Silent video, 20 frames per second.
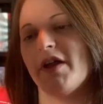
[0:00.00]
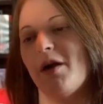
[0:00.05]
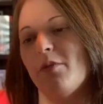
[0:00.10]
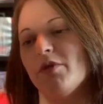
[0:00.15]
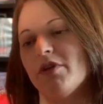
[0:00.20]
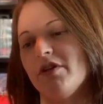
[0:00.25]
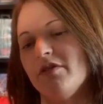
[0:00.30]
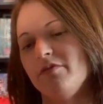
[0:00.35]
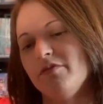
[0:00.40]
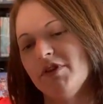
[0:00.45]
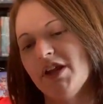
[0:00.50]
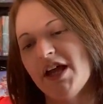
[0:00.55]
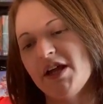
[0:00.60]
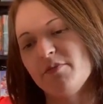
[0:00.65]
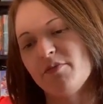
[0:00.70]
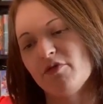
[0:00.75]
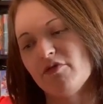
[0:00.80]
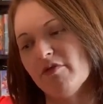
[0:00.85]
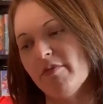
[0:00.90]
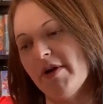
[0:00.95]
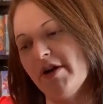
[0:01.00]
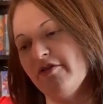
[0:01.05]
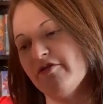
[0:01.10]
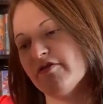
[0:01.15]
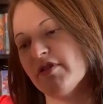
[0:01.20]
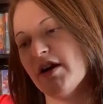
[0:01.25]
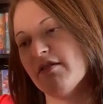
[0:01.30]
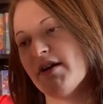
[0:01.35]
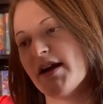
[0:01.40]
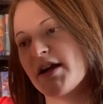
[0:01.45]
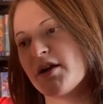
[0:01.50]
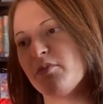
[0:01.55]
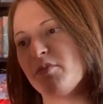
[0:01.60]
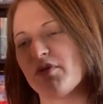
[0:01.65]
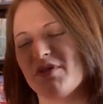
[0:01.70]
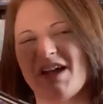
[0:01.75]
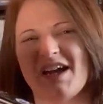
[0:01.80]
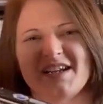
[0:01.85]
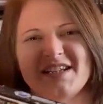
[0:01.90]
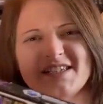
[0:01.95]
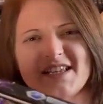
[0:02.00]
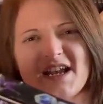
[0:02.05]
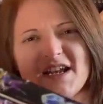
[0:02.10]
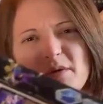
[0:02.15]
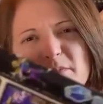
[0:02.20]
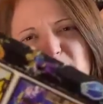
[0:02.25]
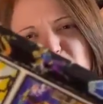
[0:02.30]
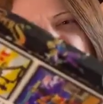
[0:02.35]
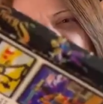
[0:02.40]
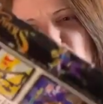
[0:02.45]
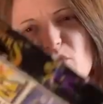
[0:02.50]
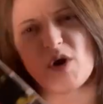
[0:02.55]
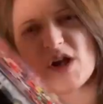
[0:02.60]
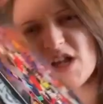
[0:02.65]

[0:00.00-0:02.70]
that with a label remover, I reckon. But like I say, a bit